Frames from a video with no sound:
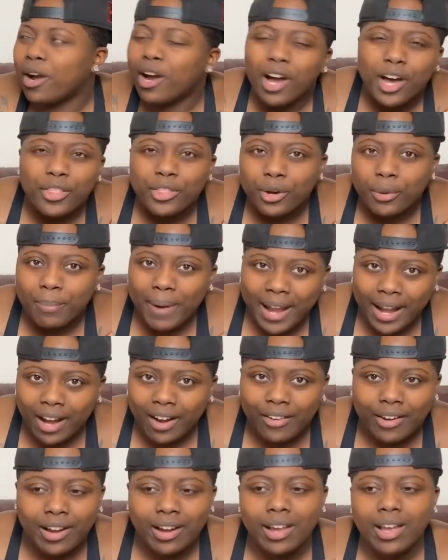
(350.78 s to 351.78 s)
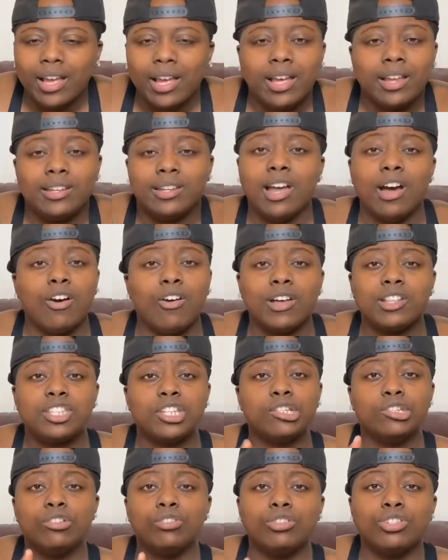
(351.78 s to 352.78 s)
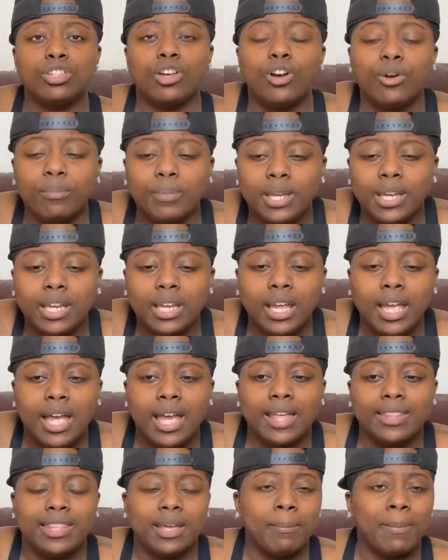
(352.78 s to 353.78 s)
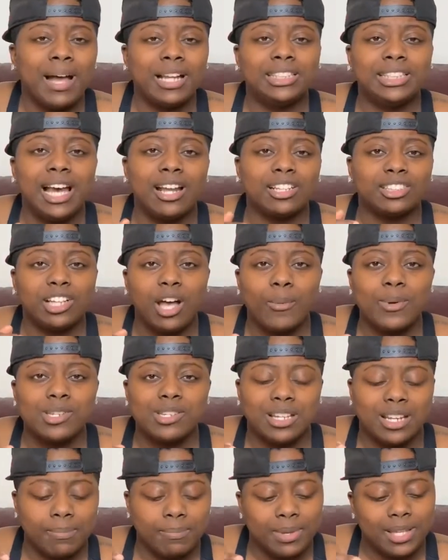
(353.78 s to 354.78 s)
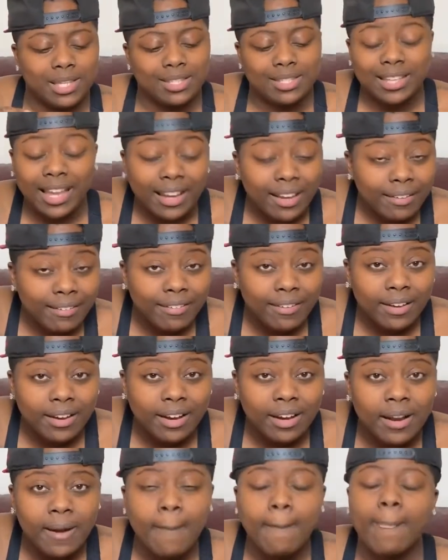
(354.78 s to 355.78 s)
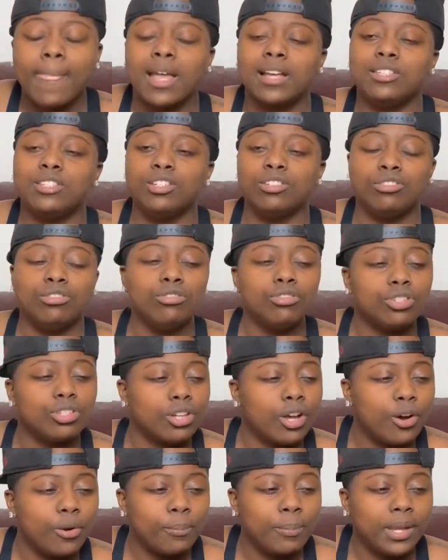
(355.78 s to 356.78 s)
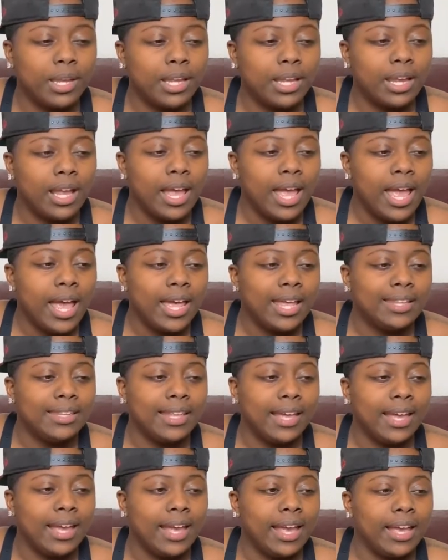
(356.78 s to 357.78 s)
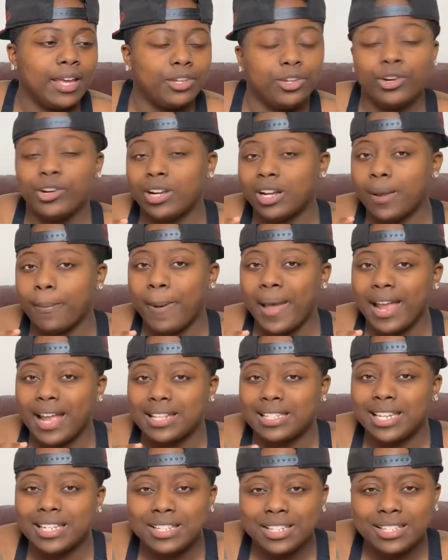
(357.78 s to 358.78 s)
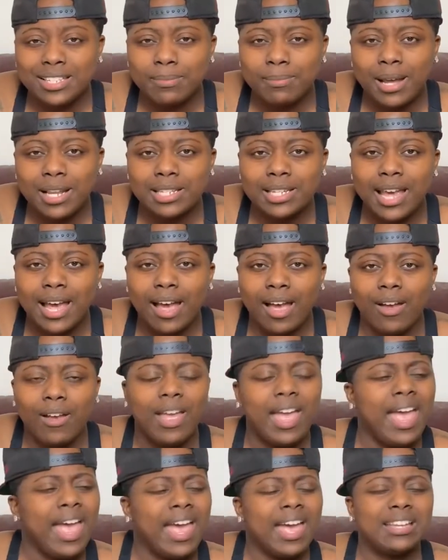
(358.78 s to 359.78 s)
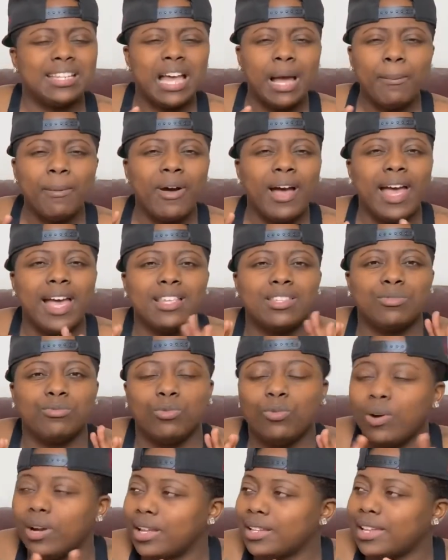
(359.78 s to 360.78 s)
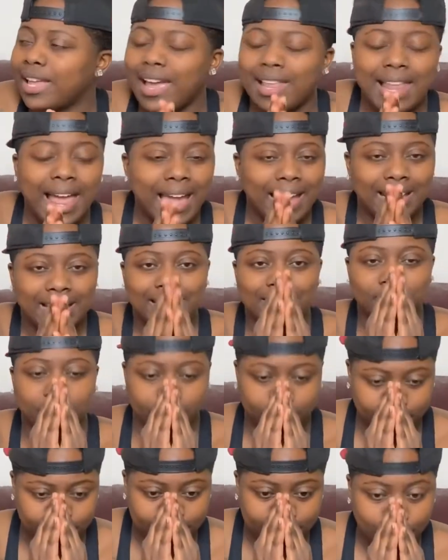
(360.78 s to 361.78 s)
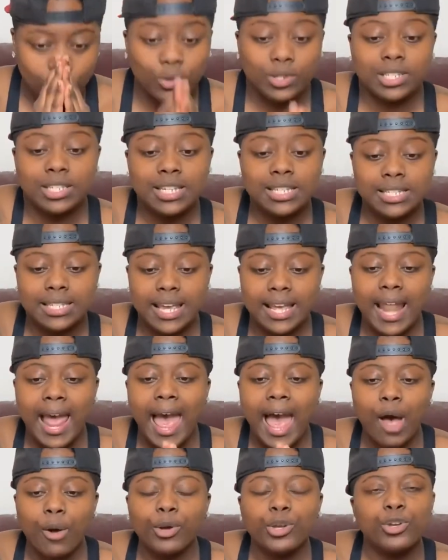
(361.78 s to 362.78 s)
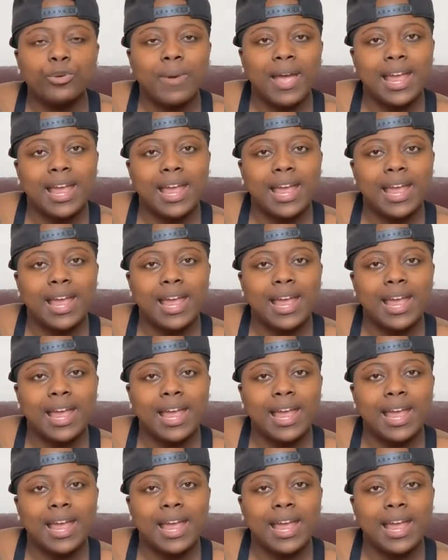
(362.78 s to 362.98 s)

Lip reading: other parent. No, until you show me that my child is always going to be safe, until you show me that you're going to pay attention to my child. And Domo has like when she said, how are you